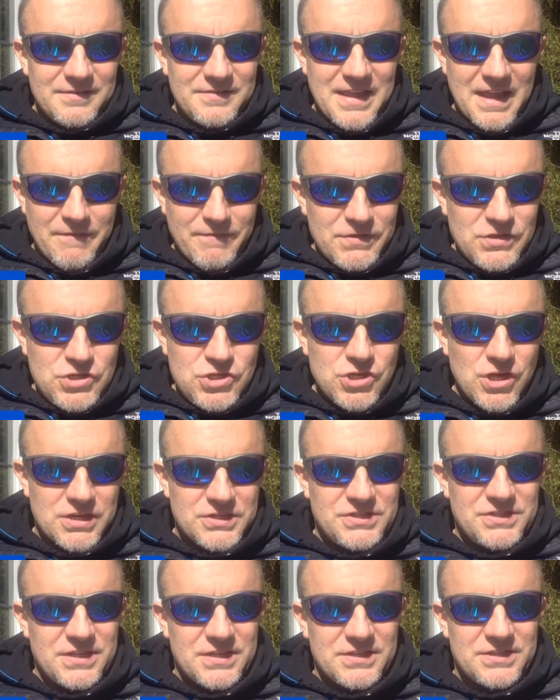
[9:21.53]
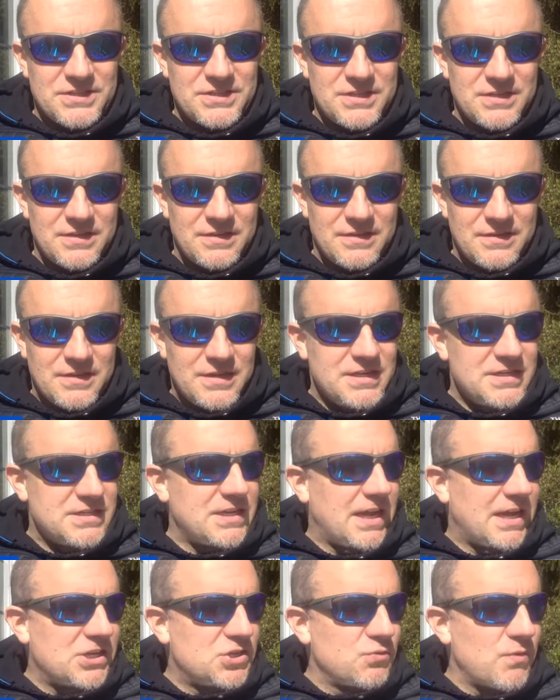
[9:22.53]
David Justice. He's the
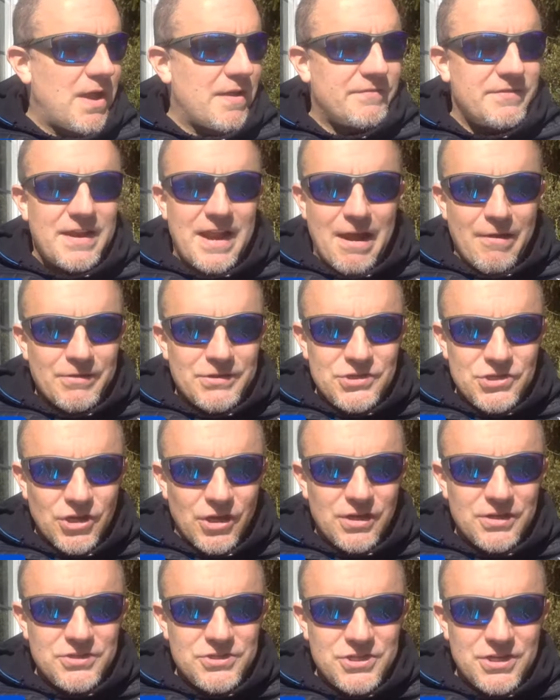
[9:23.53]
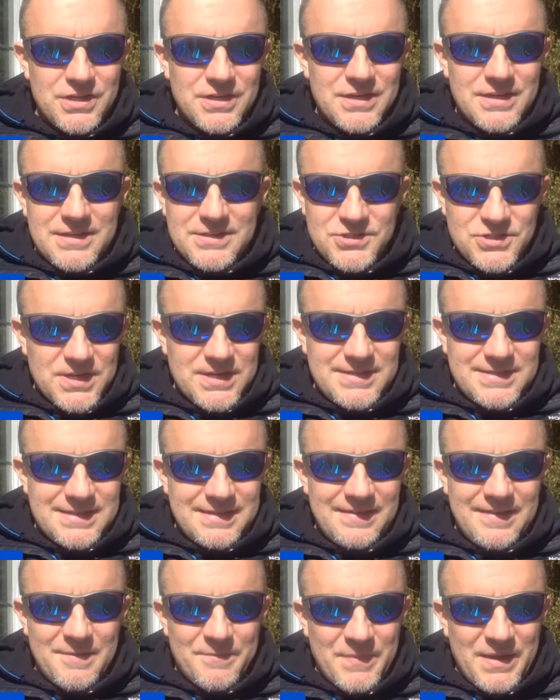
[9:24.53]
guy that drafted Aaron Judge,
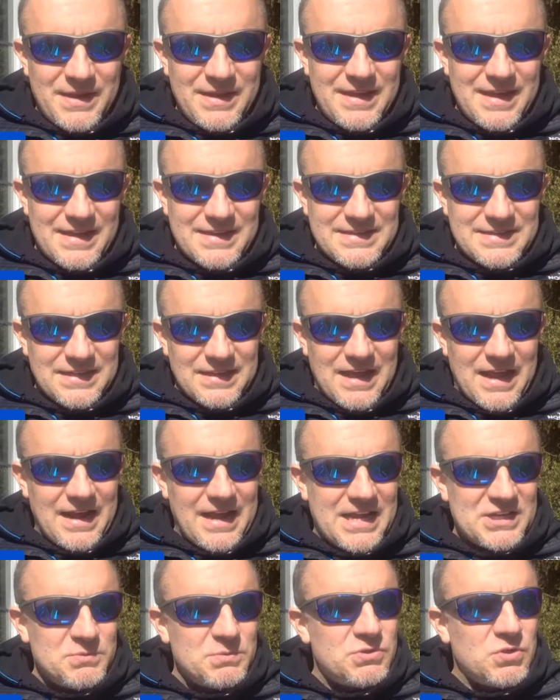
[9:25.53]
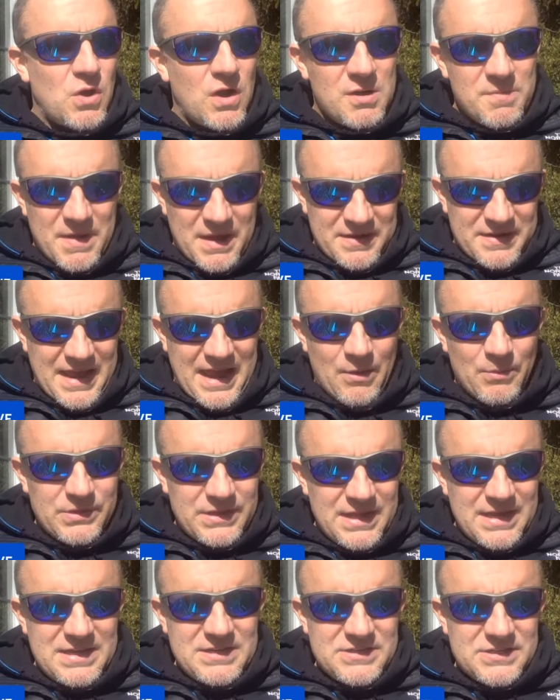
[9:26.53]
Jason Dominguez. A lot of guys we talk about
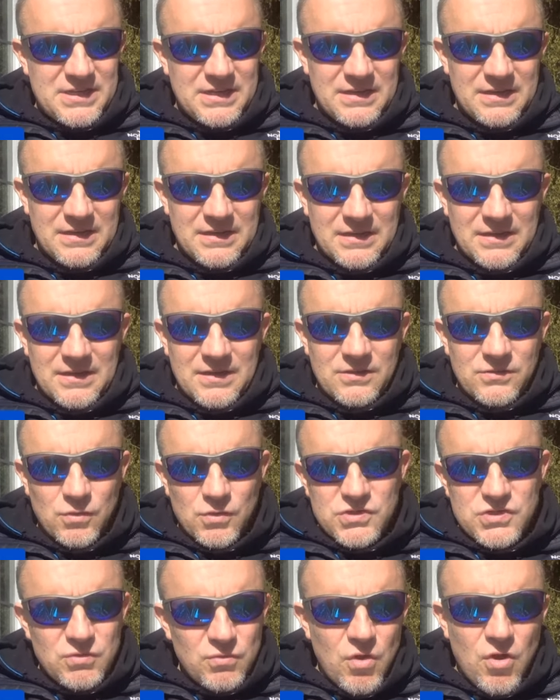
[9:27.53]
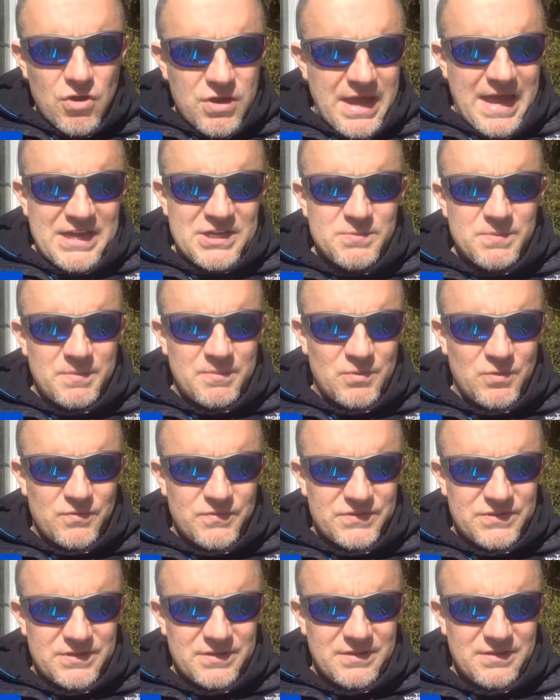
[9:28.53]
nowadays, those are all Cashman
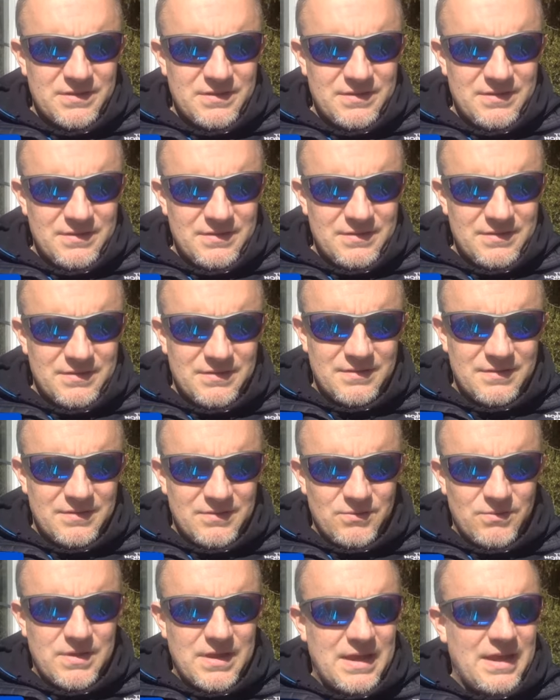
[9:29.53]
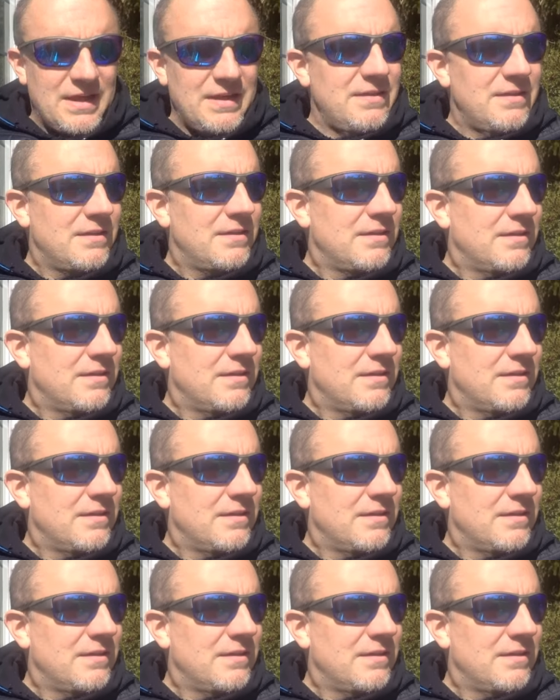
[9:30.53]
moves, okay?